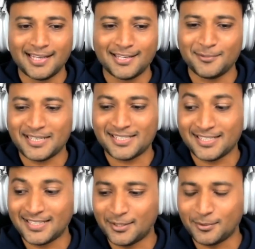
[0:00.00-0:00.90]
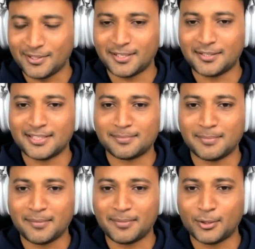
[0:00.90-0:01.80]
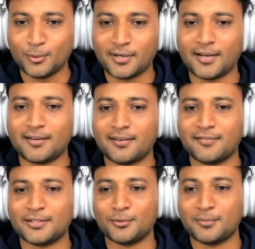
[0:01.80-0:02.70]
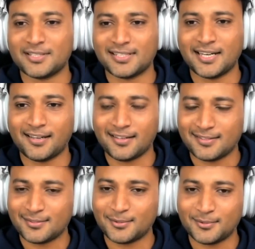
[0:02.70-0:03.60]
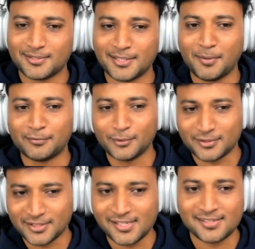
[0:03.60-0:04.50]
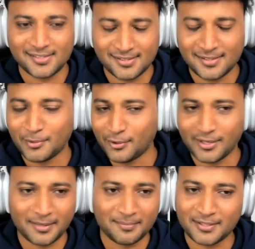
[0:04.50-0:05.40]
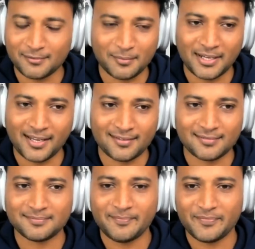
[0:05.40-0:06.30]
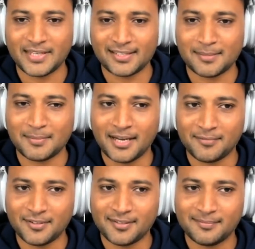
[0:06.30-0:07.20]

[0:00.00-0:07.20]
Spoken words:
you might see that, dude, this might be too cluttered with too much data. So some of those things, prototyping would be like extremely helpful.